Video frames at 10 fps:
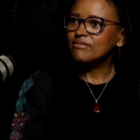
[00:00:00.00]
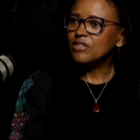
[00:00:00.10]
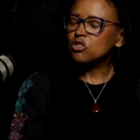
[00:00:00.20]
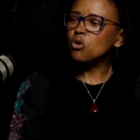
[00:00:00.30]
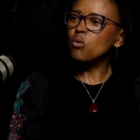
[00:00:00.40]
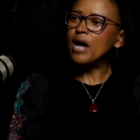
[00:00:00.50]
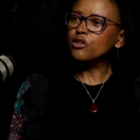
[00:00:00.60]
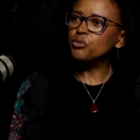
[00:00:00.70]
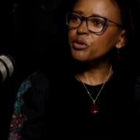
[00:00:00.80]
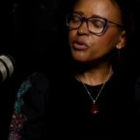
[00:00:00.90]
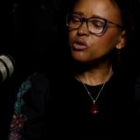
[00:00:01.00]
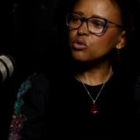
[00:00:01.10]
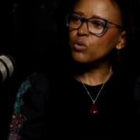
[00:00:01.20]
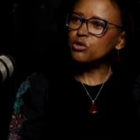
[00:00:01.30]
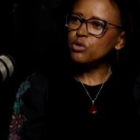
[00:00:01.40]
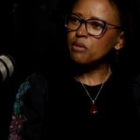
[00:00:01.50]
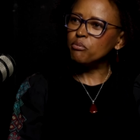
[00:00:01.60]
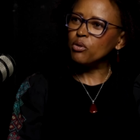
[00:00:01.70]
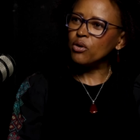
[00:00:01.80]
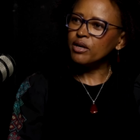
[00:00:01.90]
So why do people not want to
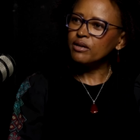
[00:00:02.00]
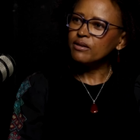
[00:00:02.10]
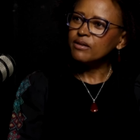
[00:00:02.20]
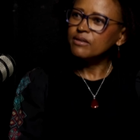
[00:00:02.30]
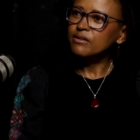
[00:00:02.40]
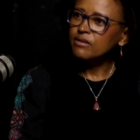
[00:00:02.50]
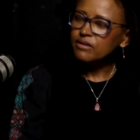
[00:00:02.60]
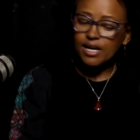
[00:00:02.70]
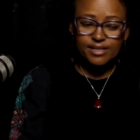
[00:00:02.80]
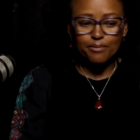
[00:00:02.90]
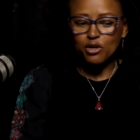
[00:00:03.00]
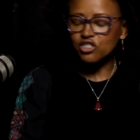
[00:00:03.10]
employ? Yes, I'm not